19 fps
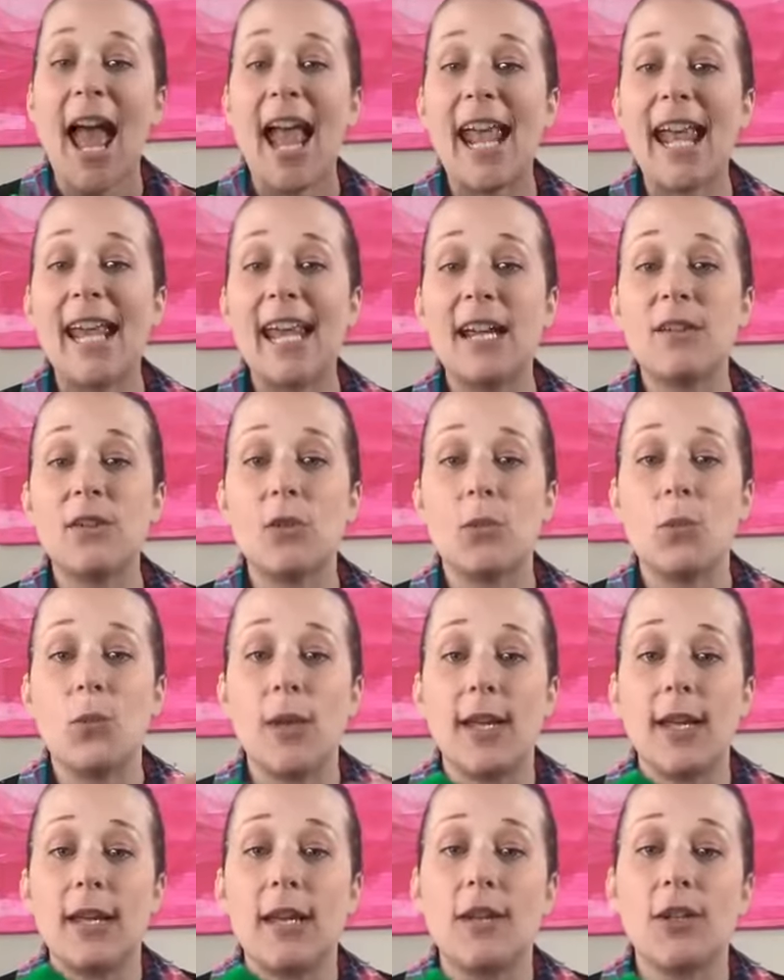And
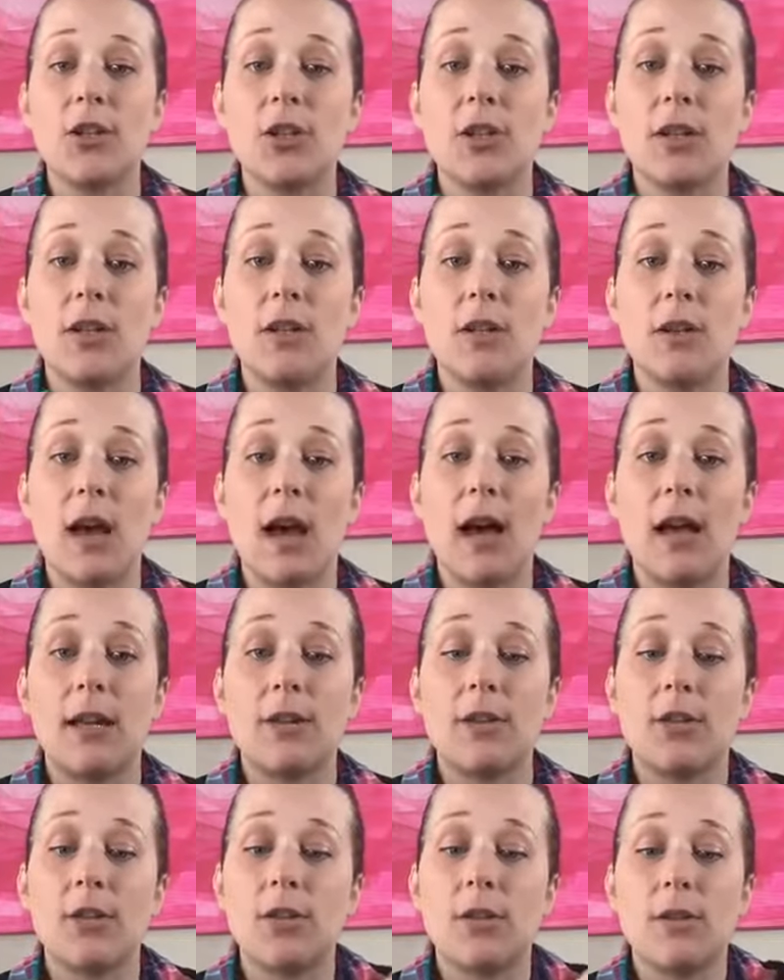we
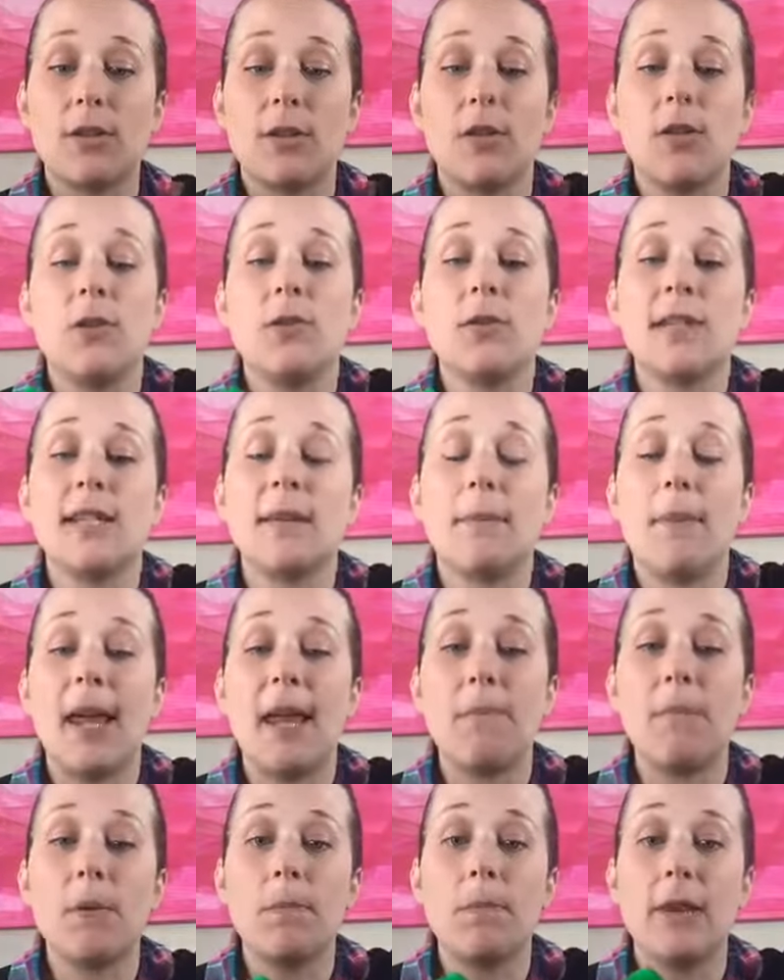used a
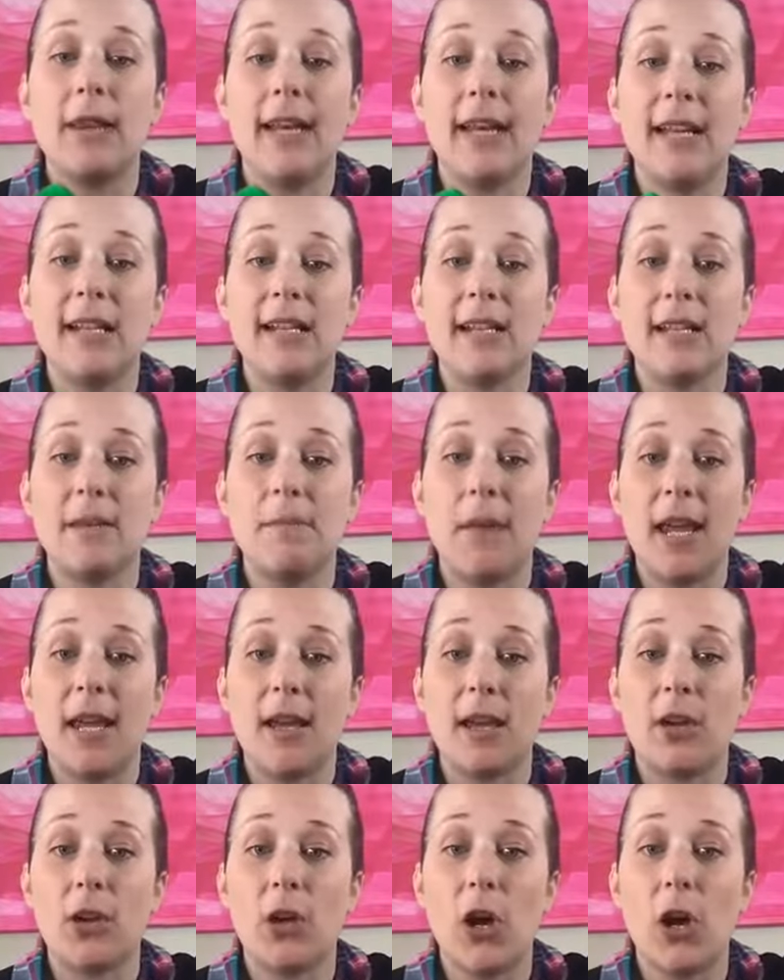paper plate to
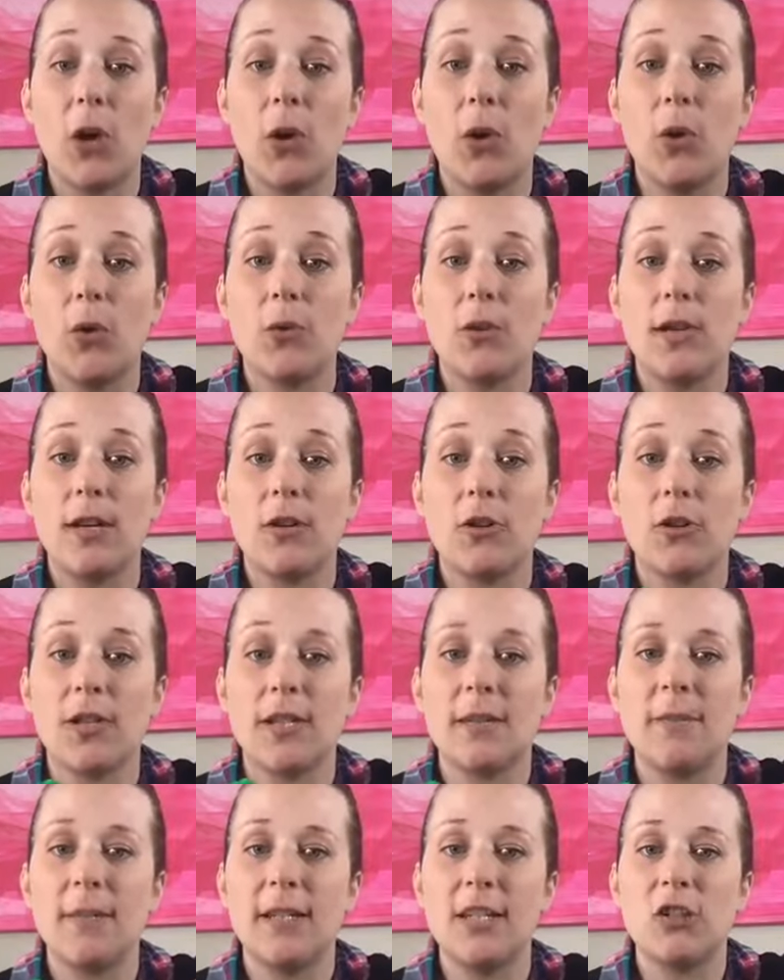make a cone
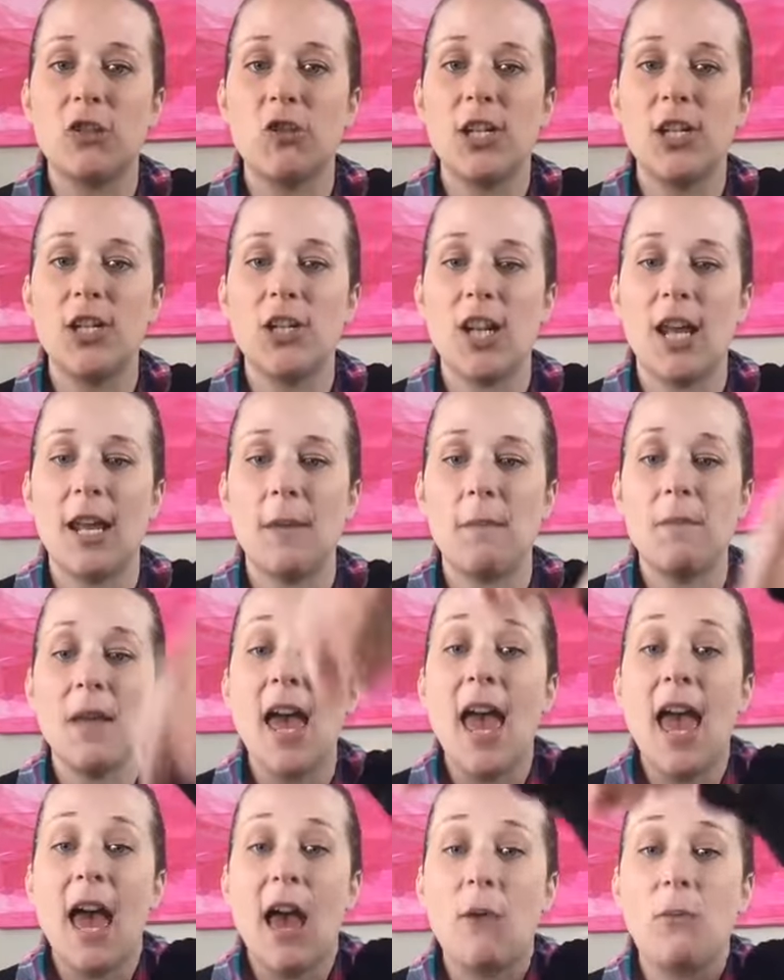Christmas tree shape,
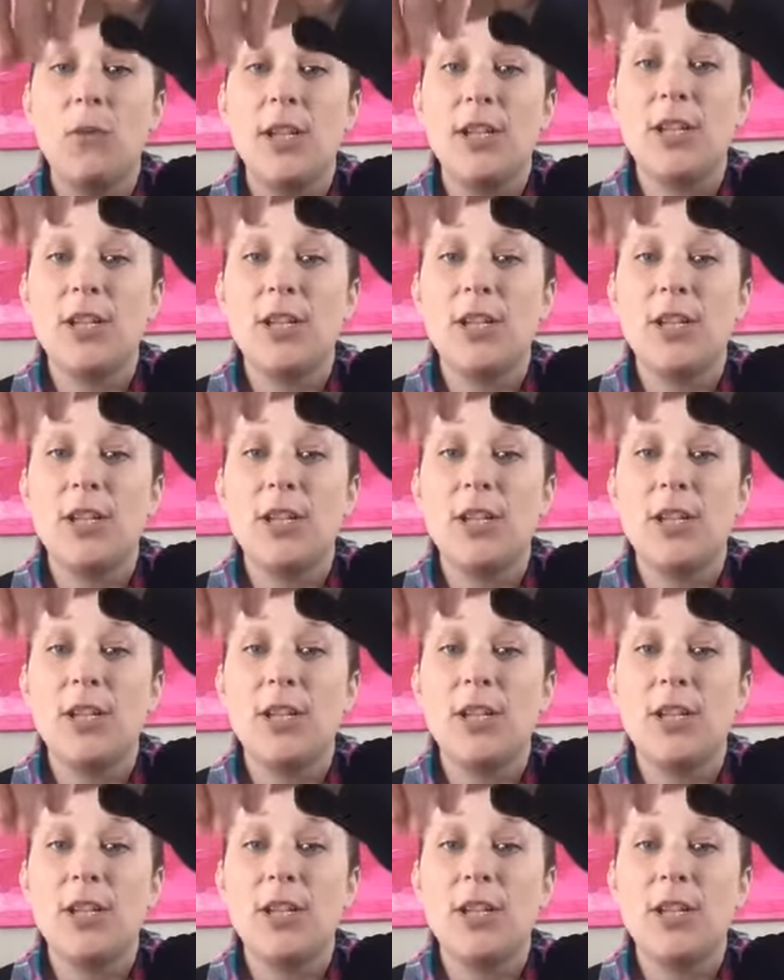and we